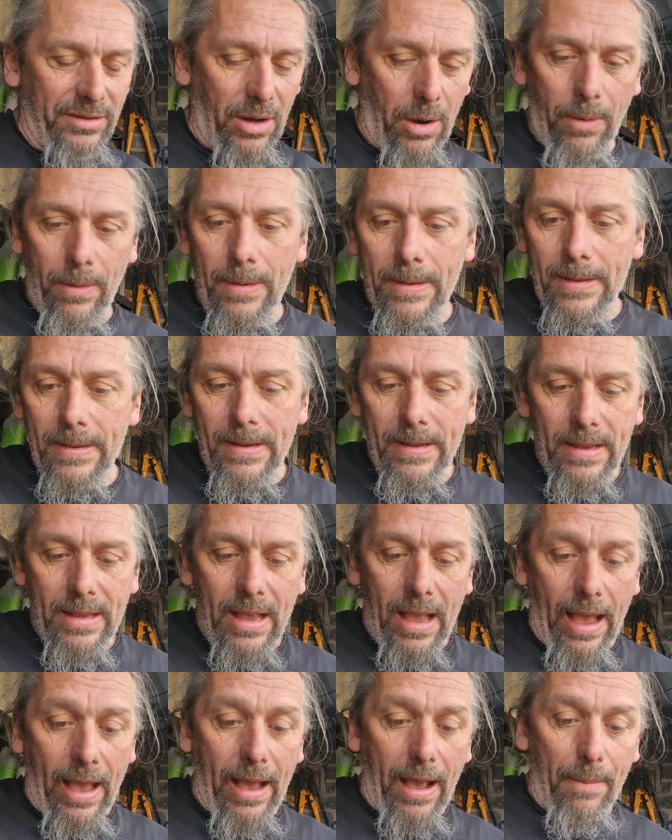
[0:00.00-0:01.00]
So
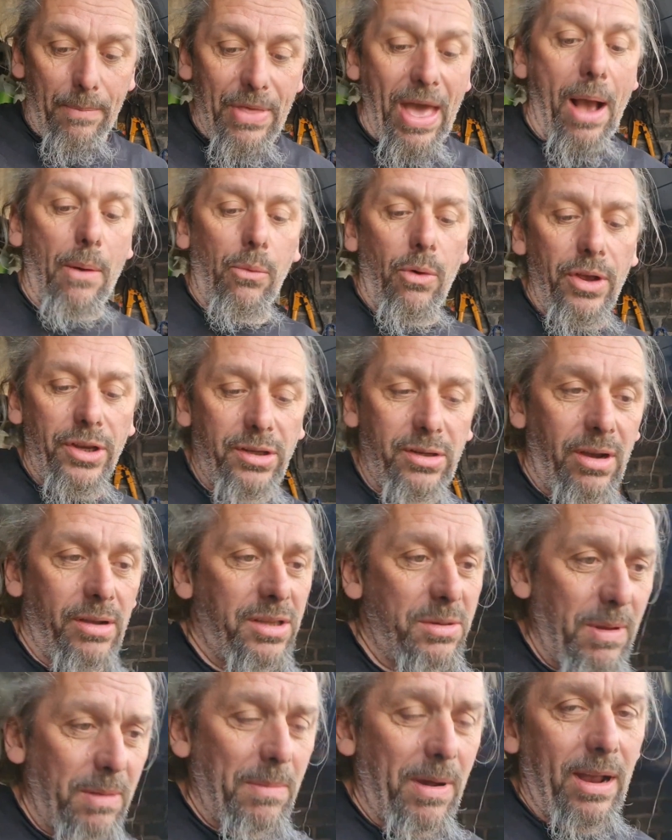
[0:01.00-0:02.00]
uh, that was
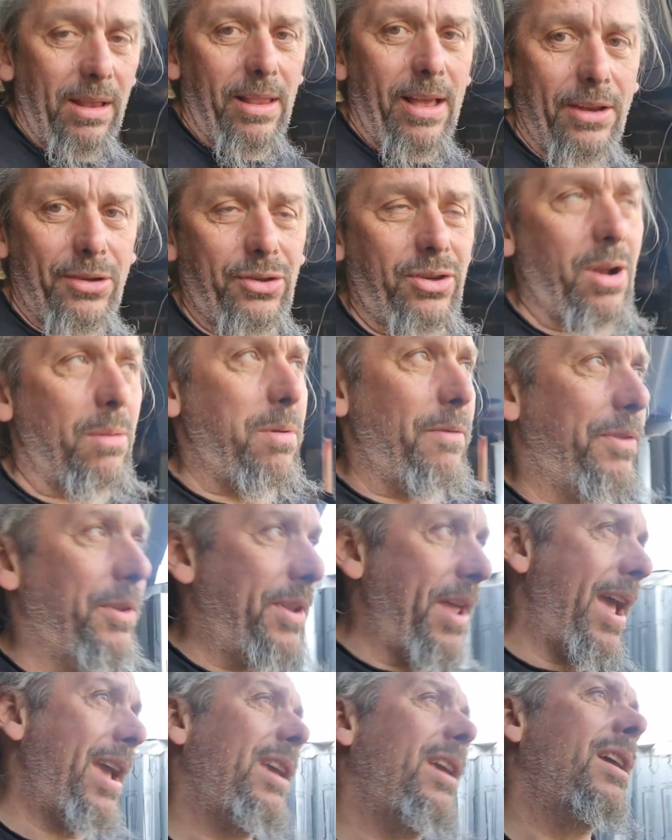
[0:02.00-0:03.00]
going to be my last job of the
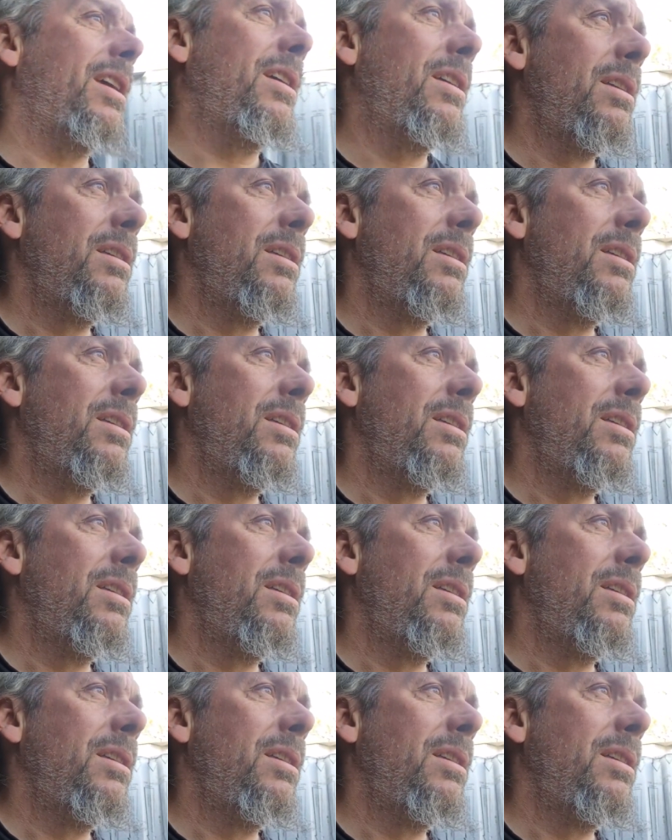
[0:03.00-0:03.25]
day